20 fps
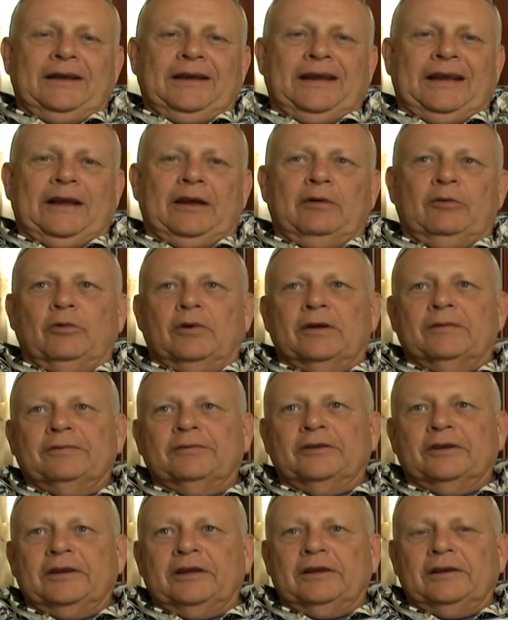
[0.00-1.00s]
and
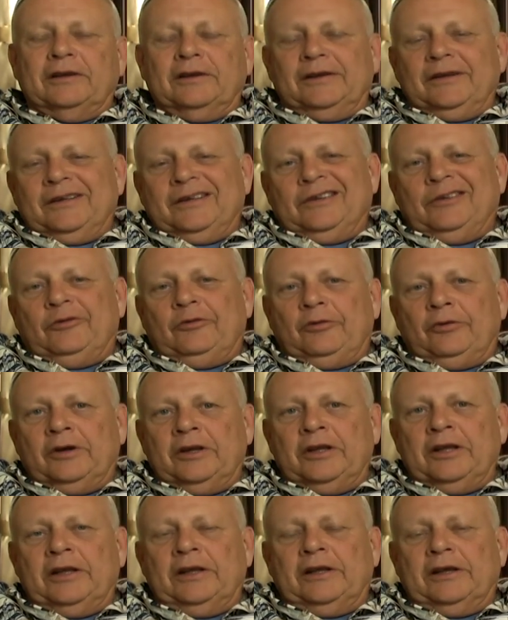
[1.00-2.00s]
roughly
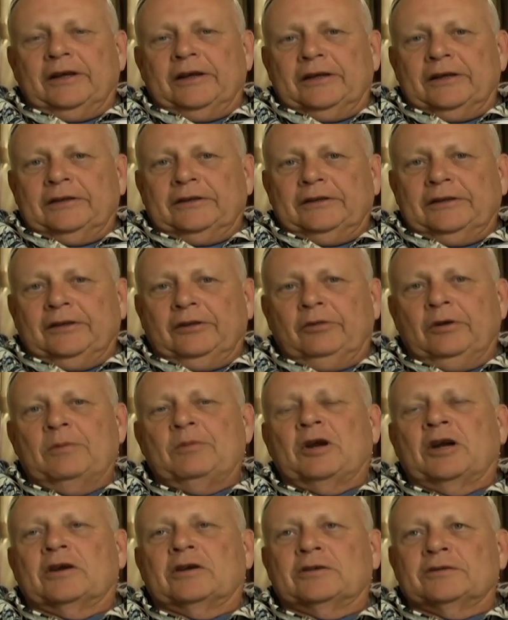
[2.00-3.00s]
three, uh, three
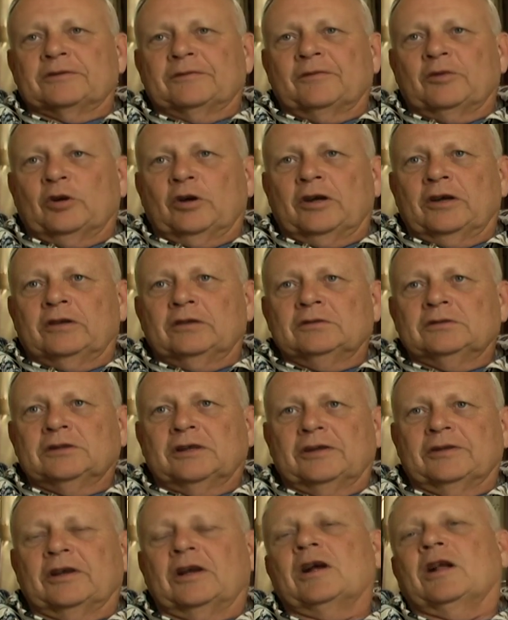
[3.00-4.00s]
barrels of oil
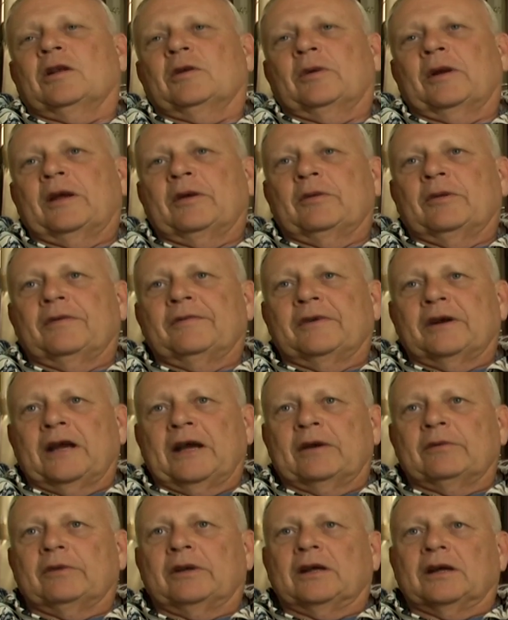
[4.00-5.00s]
on the Colorado River
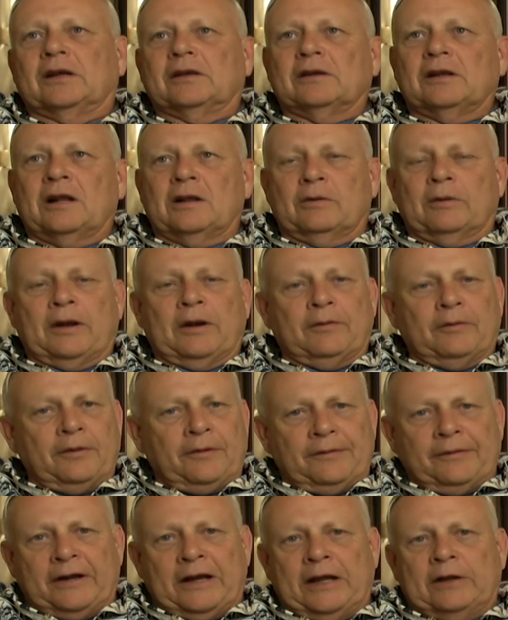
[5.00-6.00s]
Aqueduct. Colorado
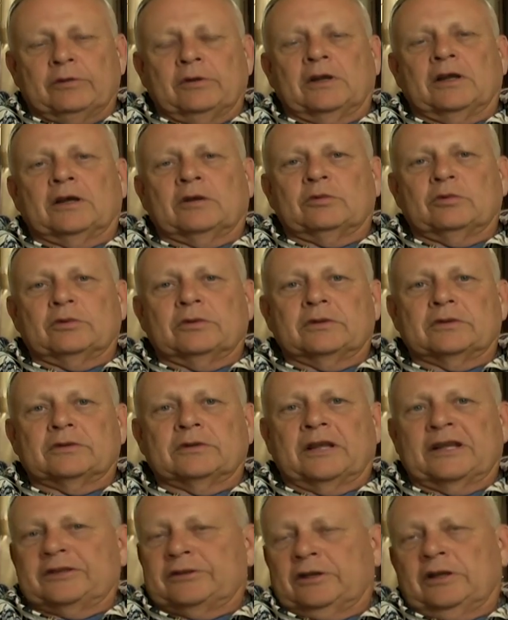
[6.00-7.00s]
River Aqueduct was
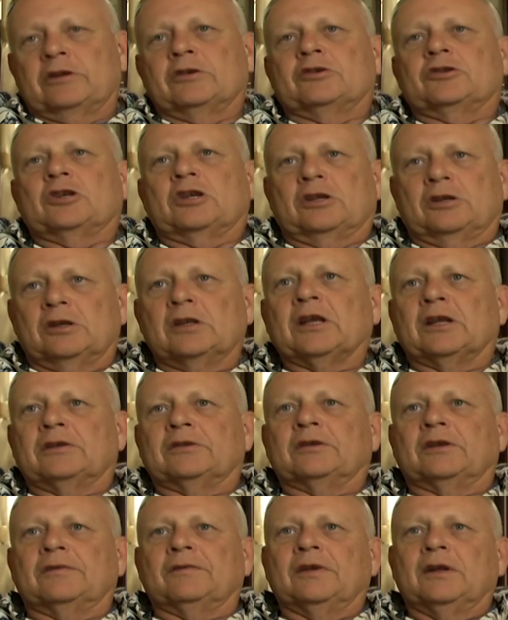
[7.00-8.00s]
less energy
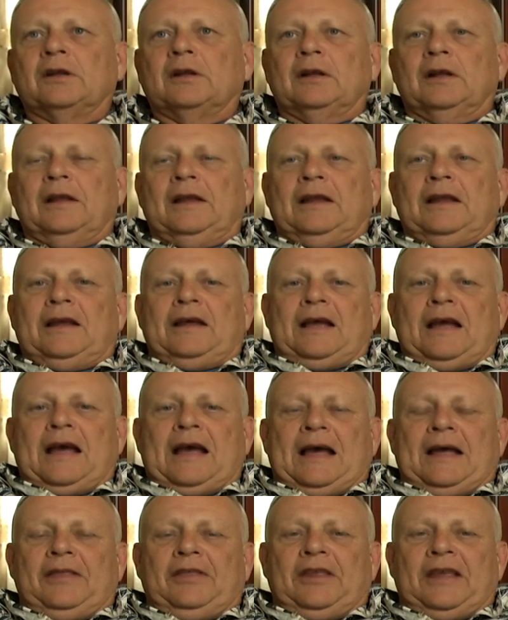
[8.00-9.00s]
intensive
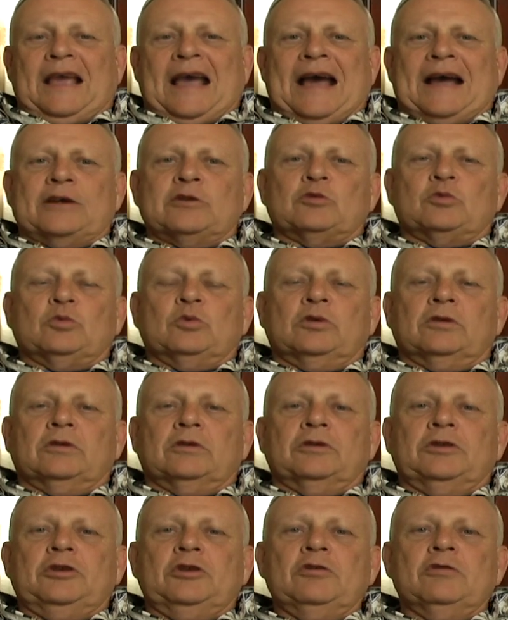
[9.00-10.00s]
the
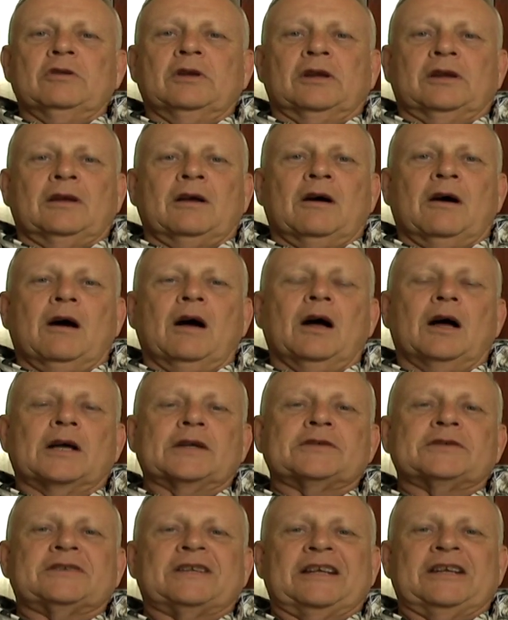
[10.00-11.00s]
actual unit
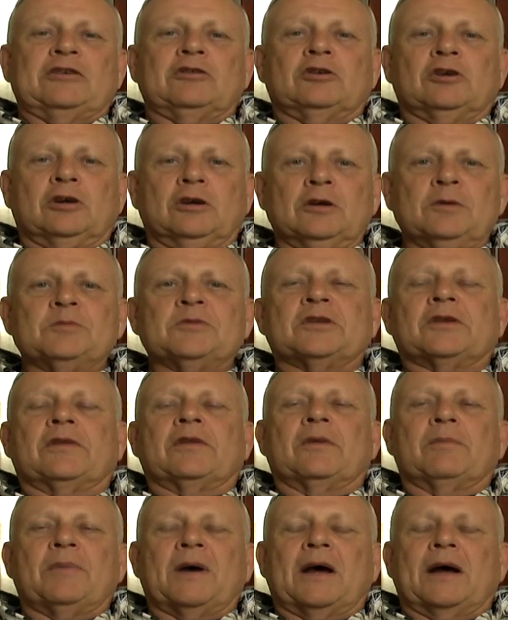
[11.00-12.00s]
cost in terms of
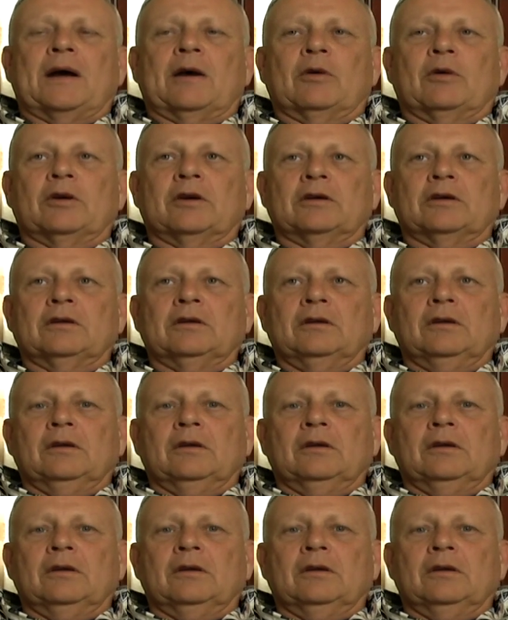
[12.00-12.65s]
the power